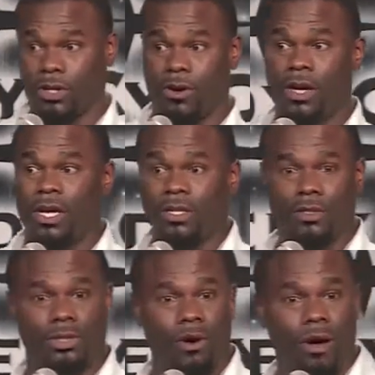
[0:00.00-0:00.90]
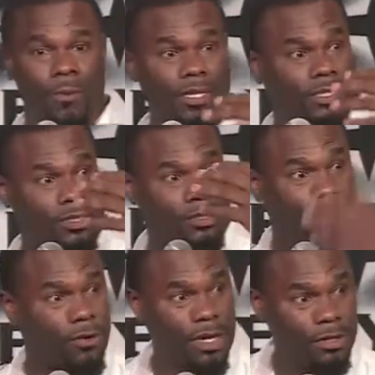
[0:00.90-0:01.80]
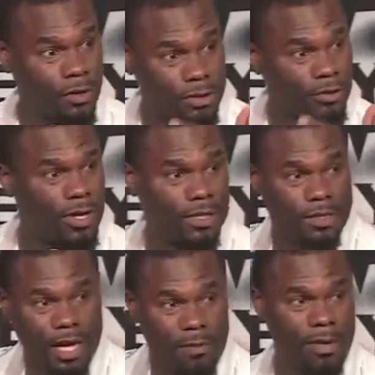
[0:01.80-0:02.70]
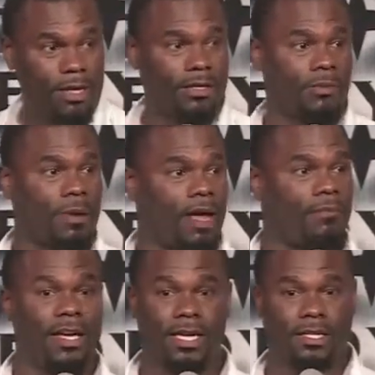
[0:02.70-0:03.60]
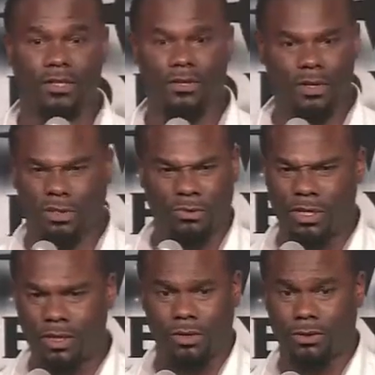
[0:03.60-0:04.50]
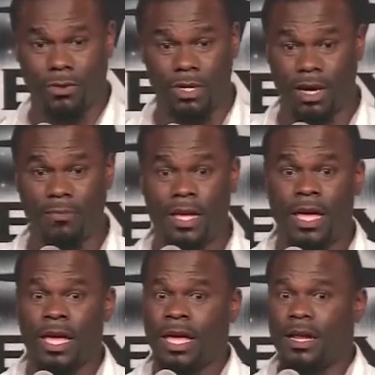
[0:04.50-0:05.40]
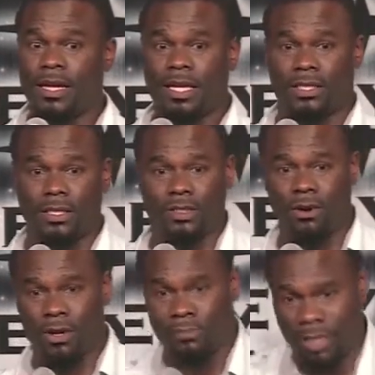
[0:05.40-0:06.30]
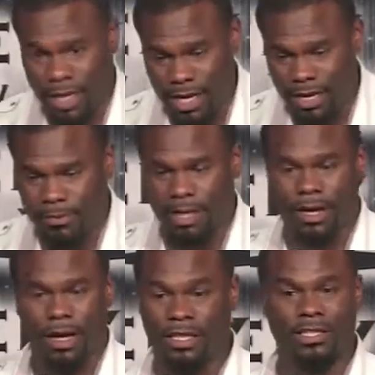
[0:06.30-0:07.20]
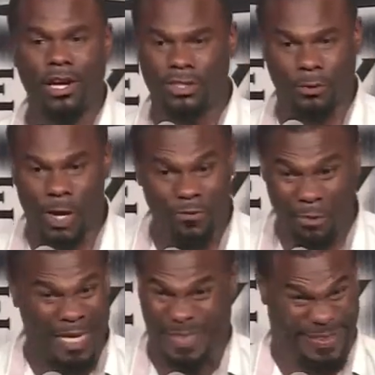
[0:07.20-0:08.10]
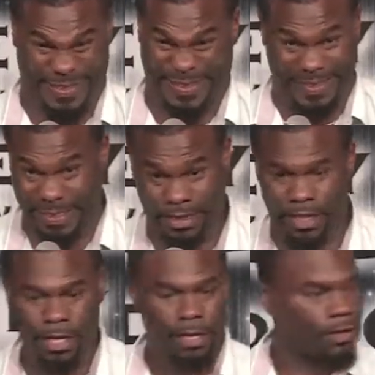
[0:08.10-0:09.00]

So you show up, and it's just a screen door, screen at the top, metal at the bottom. I get to the door, the screen's all torn up, and I get to the door, and I'm looking in. I'm like, oh, and the dog's just waiting for me, like, rrr.